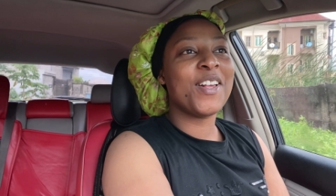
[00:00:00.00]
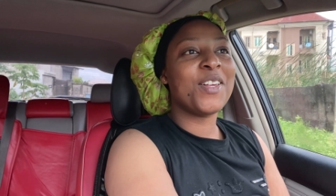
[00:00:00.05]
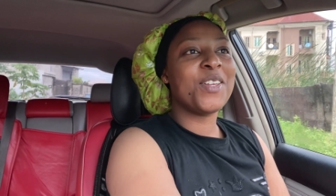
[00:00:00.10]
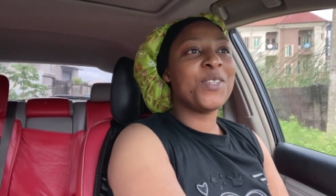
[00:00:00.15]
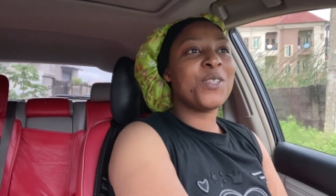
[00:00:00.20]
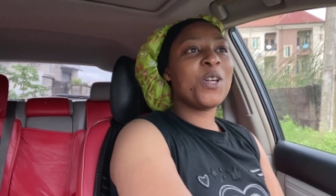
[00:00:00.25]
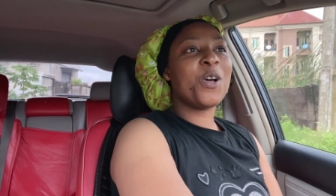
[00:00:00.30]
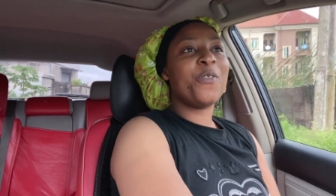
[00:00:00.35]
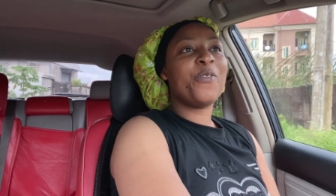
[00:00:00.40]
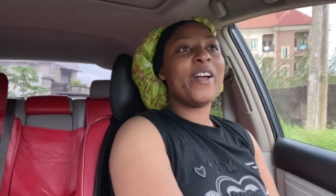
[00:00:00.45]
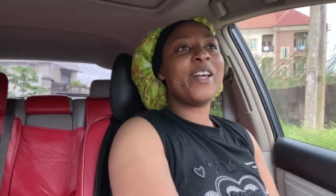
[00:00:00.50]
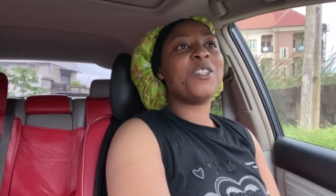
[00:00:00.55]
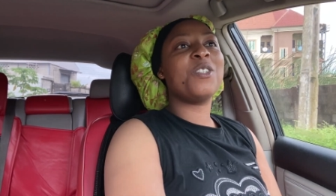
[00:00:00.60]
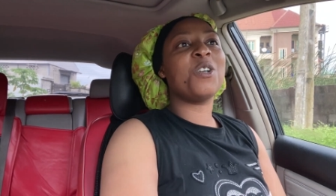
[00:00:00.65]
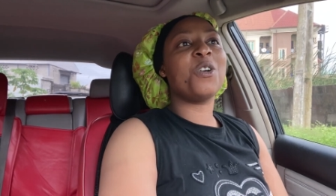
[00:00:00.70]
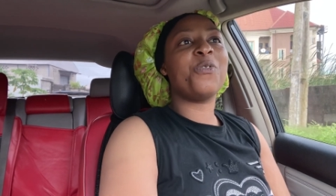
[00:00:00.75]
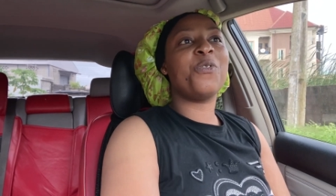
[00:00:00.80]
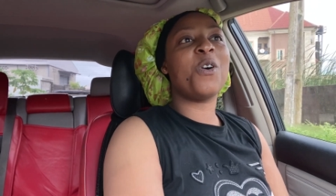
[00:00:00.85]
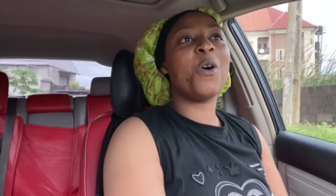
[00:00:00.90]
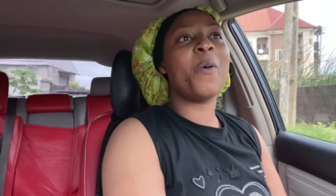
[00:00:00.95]
so first
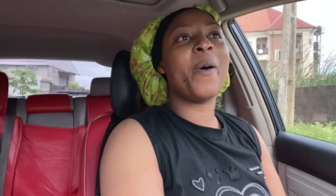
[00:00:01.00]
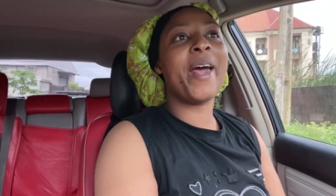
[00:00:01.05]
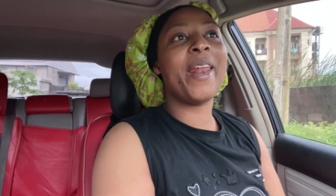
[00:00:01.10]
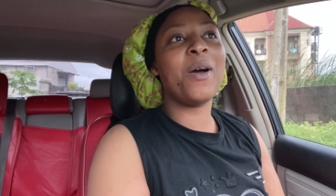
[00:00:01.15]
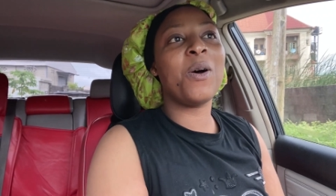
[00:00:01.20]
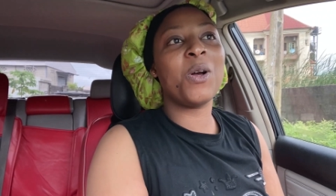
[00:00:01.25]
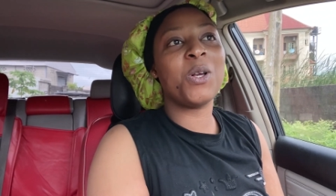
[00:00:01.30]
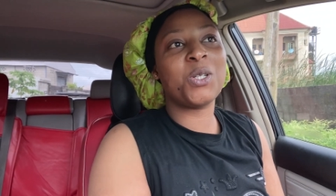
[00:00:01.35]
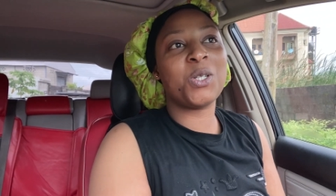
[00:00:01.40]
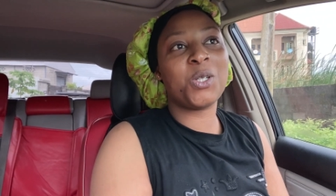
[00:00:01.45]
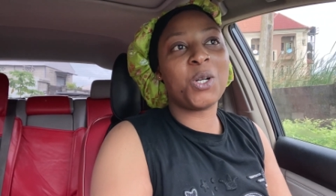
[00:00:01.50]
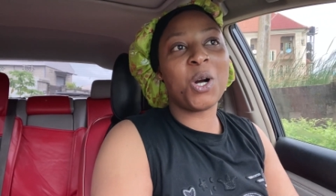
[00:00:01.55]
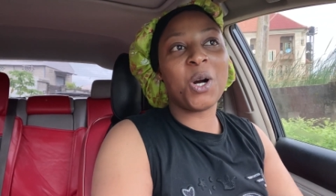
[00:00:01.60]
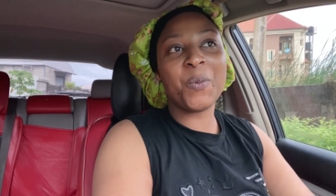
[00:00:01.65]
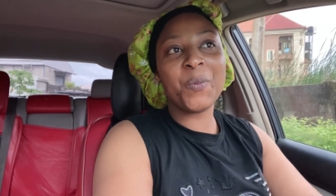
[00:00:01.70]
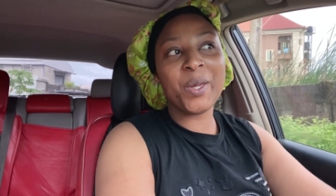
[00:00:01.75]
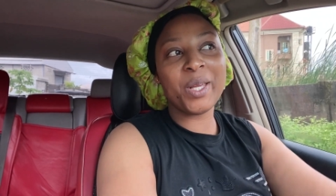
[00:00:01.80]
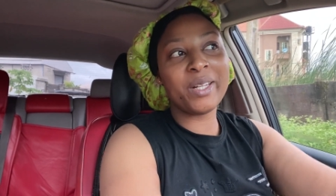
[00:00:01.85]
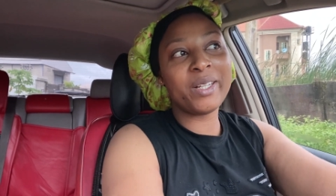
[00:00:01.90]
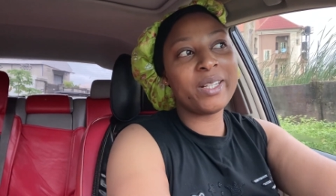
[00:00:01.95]
of all when i was
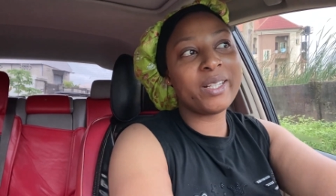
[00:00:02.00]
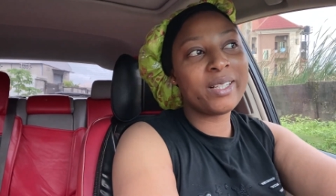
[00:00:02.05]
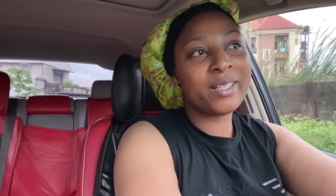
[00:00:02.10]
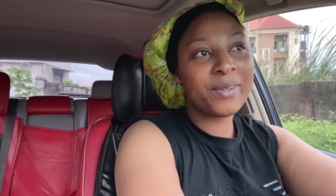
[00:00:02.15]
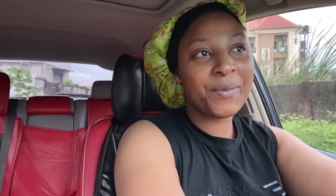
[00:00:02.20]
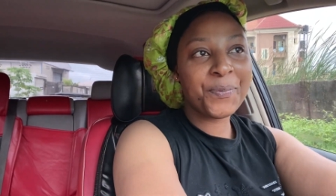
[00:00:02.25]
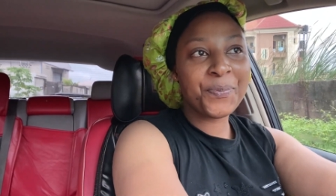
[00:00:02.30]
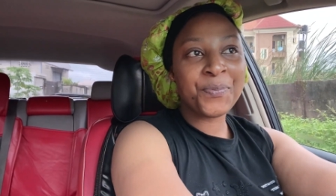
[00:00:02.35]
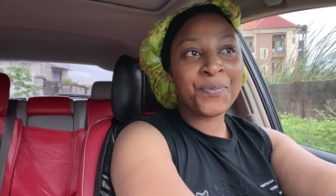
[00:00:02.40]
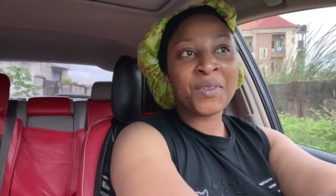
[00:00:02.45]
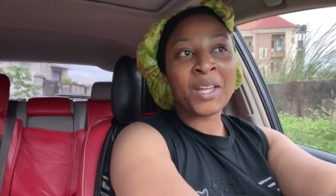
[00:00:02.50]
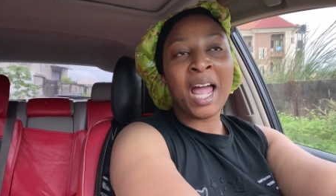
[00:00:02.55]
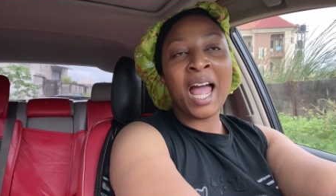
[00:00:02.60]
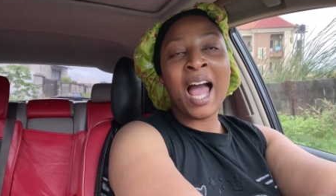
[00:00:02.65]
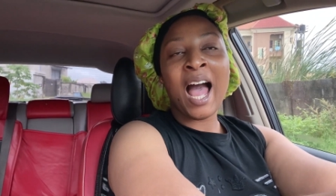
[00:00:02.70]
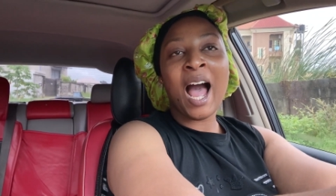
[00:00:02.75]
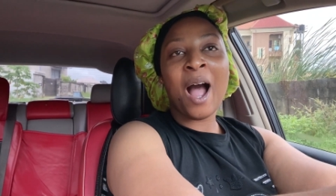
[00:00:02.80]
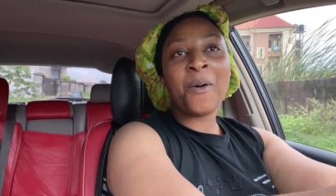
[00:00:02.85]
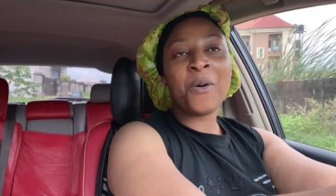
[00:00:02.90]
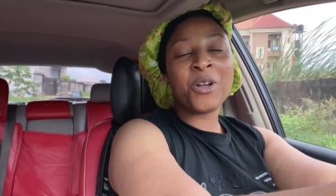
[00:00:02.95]
coming
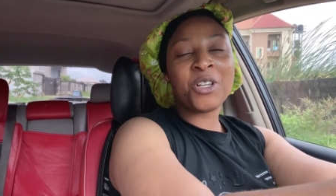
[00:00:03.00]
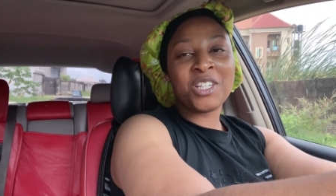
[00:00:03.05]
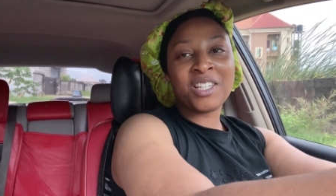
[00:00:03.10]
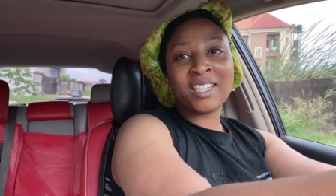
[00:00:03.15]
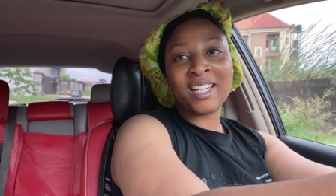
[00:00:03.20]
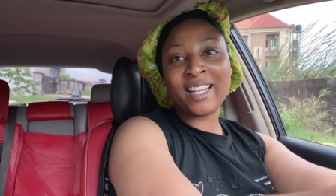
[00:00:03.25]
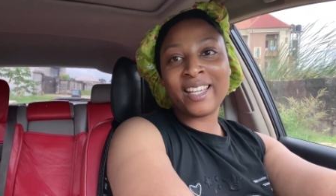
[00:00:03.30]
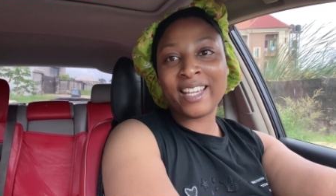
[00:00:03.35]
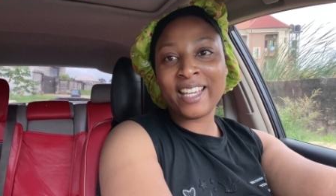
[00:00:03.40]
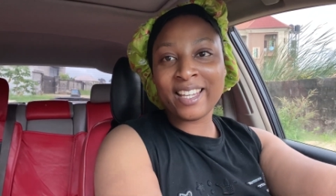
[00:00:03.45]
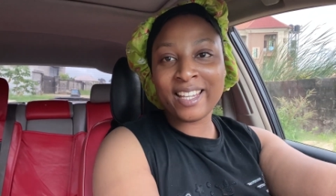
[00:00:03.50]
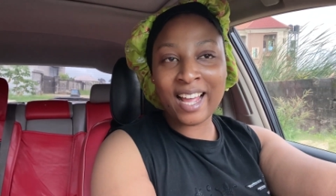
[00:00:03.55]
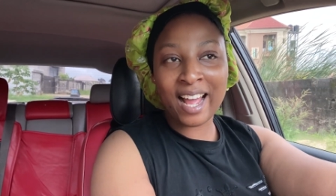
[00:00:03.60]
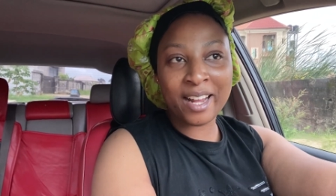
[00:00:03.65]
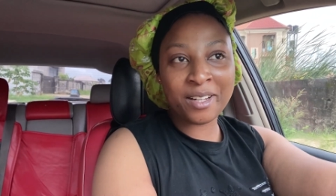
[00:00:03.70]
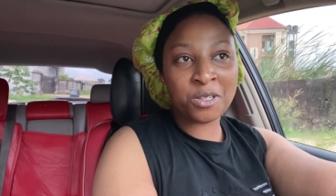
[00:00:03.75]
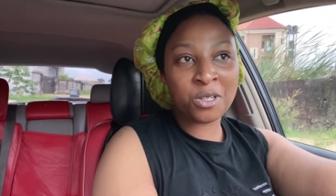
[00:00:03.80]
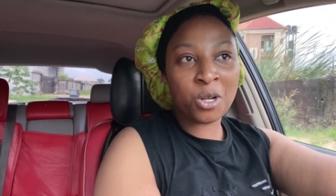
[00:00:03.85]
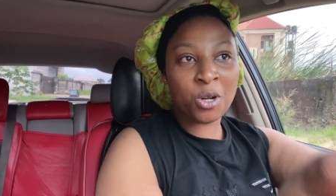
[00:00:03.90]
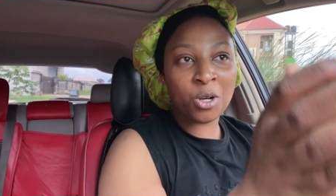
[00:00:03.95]
i was thinking
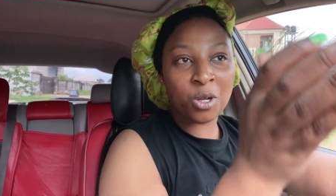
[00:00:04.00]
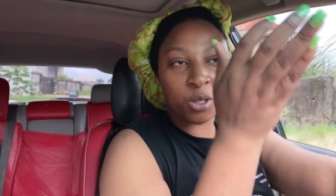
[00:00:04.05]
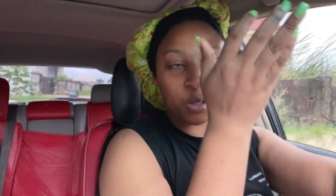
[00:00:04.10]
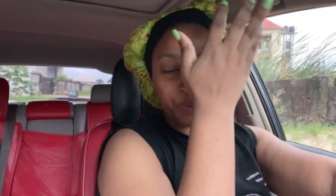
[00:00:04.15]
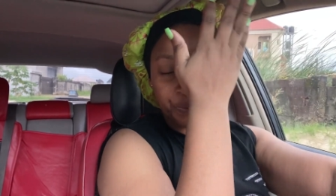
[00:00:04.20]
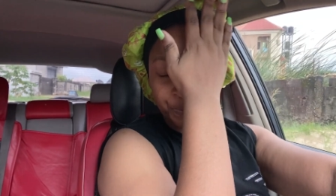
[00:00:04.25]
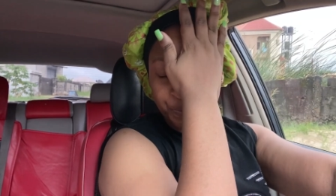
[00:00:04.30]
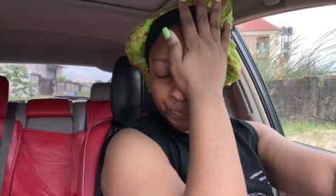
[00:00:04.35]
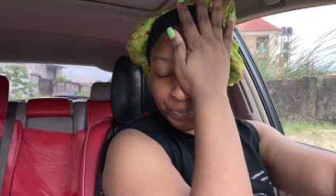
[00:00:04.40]
that oh